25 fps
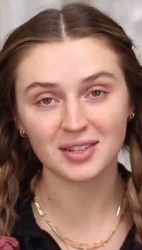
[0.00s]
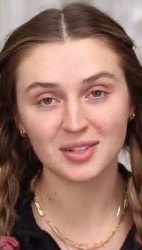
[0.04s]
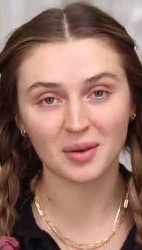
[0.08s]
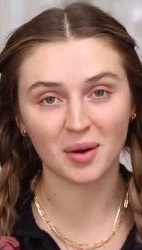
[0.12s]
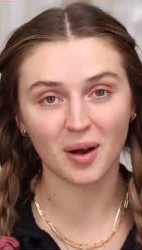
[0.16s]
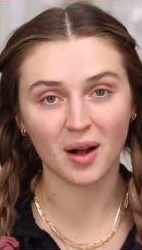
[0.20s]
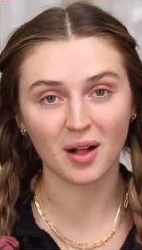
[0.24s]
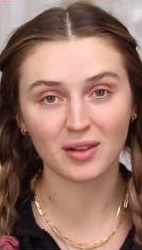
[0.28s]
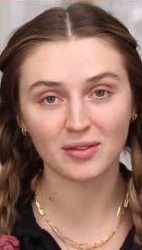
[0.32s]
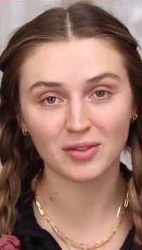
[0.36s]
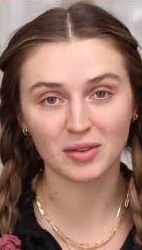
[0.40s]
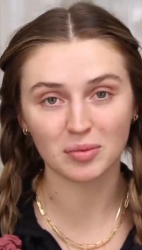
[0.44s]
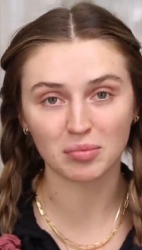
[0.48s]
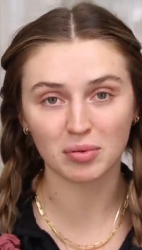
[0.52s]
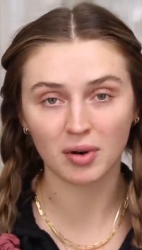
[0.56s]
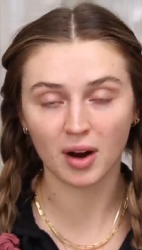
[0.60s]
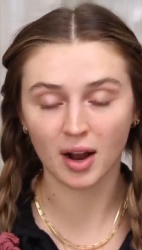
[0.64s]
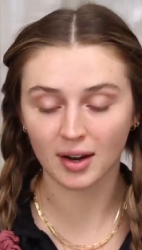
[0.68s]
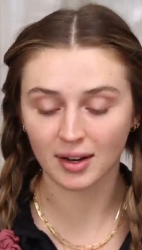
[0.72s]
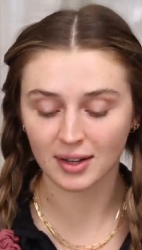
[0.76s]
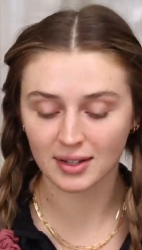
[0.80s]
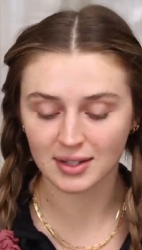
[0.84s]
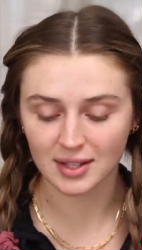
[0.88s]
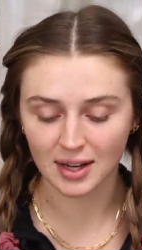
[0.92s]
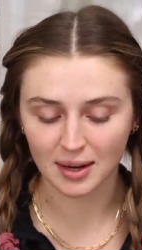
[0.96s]
So all of the
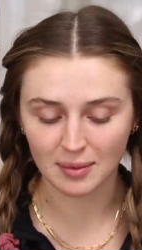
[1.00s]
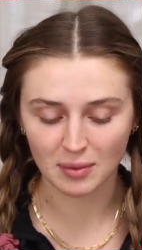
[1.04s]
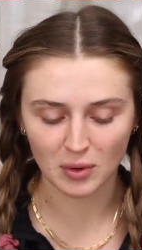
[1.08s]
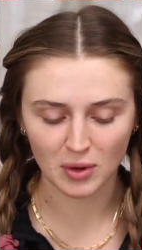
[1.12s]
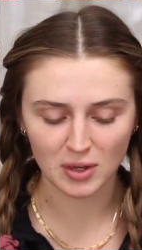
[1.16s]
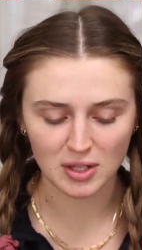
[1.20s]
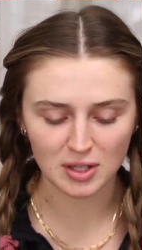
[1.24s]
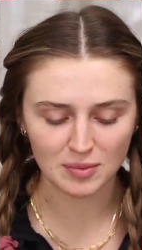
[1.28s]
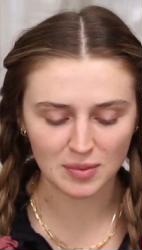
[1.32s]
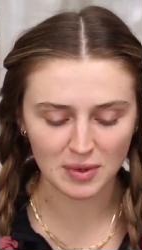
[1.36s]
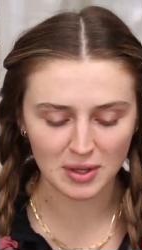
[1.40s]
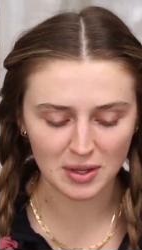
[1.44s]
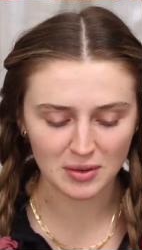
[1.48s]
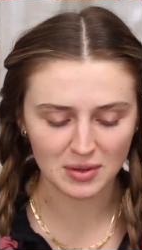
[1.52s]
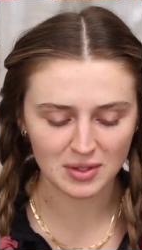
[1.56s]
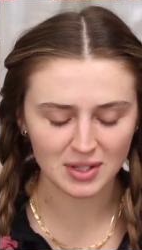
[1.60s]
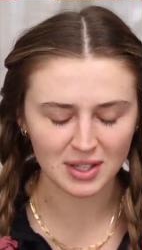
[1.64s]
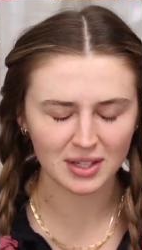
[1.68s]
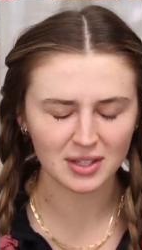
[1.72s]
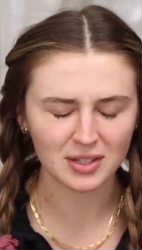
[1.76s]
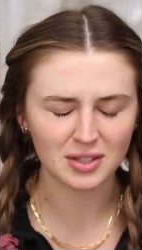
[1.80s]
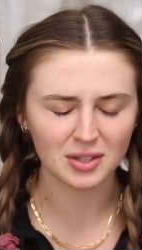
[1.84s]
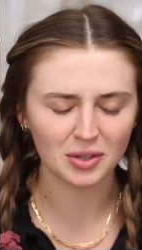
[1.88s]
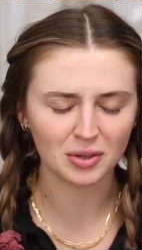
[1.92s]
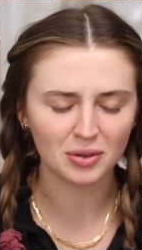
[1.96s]
products that I'm going to be
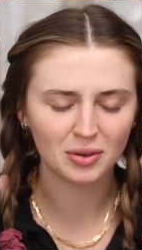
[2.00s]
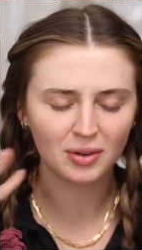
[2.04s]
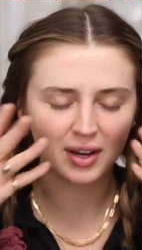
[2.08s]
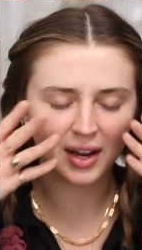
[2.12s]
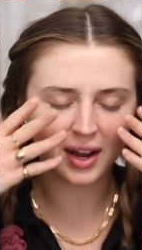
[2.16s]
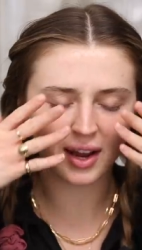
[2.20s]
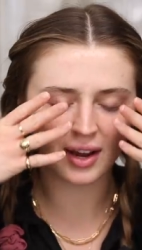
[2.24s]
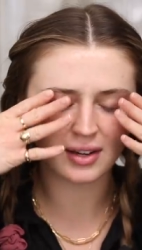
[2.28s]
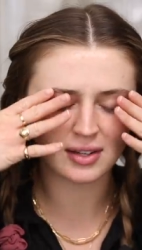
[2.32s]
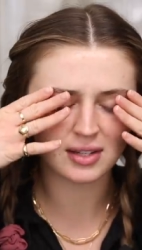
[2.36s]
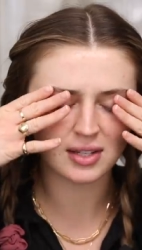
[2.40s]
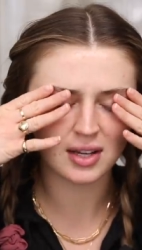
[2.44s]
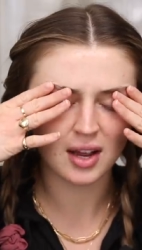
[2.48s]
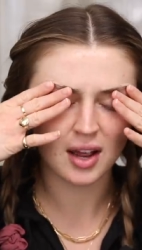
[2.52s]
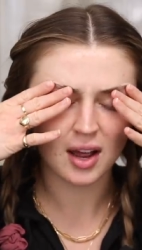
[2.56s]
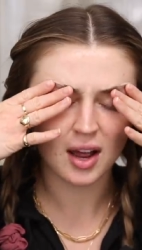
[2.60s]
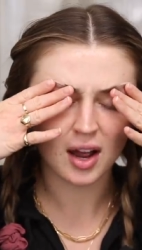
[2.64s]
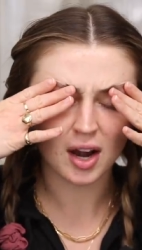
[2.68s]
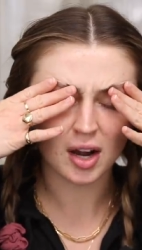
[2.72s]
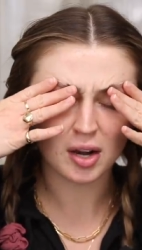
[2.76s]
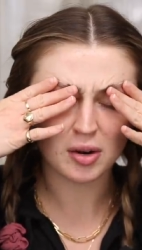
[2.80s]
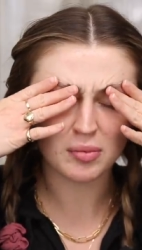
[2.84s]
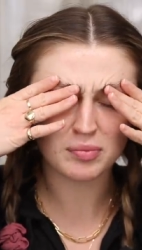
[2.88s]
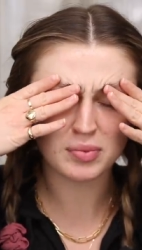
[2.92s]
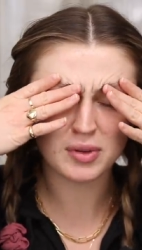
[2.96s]
using to create
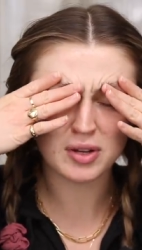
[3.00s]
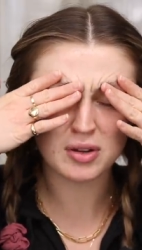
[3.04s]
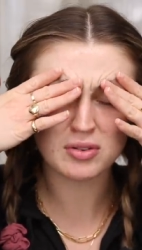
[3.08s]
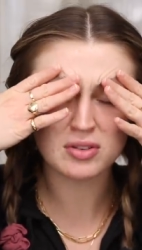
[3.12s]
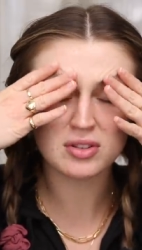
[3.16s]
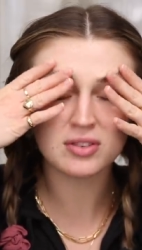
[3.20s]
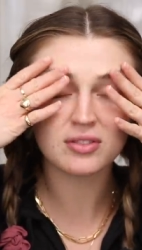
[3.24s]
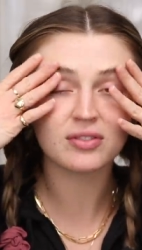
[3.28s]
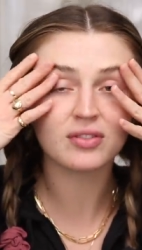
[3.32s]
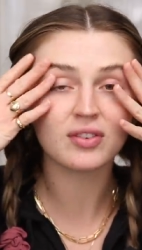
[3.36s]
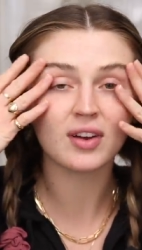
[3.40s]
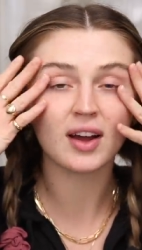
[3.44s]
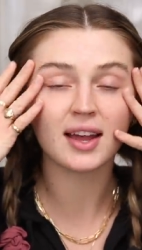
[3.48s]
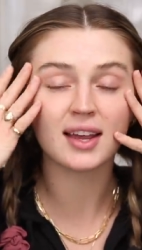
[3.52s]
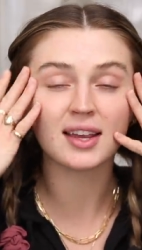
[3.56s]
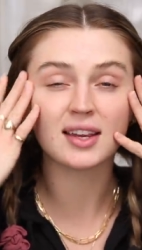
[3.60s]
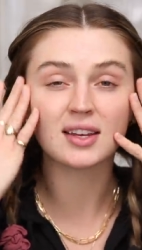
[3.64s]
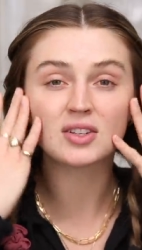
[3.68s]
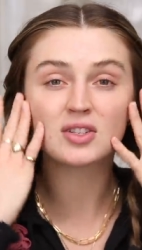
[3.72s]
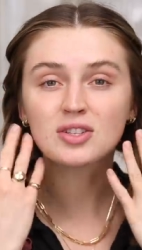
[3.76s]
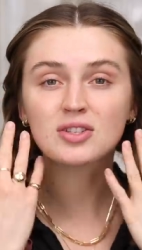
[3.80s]
our beautifying,